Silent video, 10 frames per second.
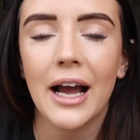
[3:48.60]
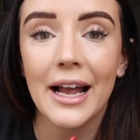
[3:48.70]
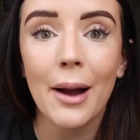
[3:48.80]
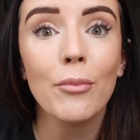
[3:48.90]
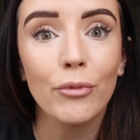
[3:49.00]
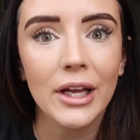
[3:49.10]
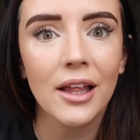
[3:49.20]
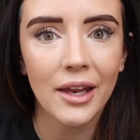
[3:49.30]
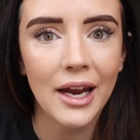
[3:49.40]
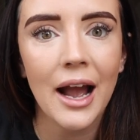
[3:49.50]
I am
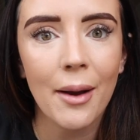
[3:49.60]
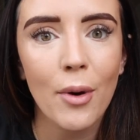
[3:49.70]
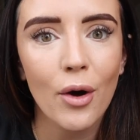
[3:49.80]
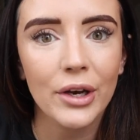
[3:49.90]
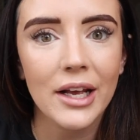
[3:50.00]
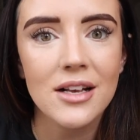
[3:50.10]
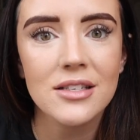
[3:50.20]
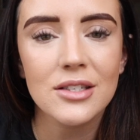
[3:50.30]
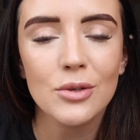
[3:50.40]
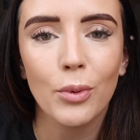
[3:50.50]
real and I am
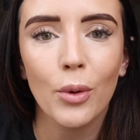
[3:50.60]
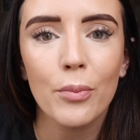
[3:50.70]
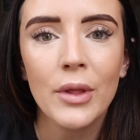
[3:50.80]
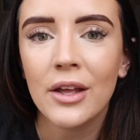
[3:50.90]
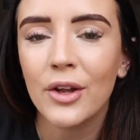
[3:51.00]
honest, but